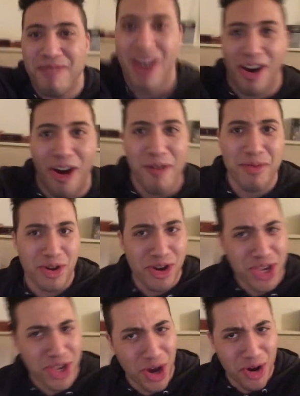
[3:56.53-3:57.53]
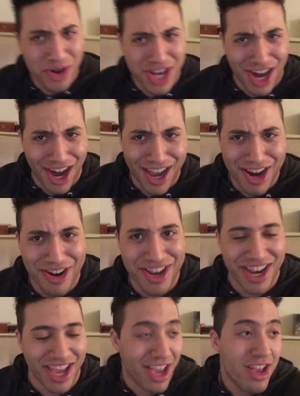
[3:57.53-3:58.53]
my arms are so tired
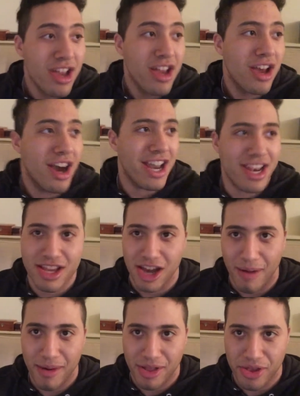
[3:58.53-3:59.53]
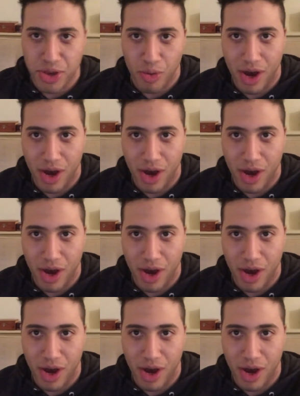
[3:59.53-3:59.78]
today. I didn't comment on this a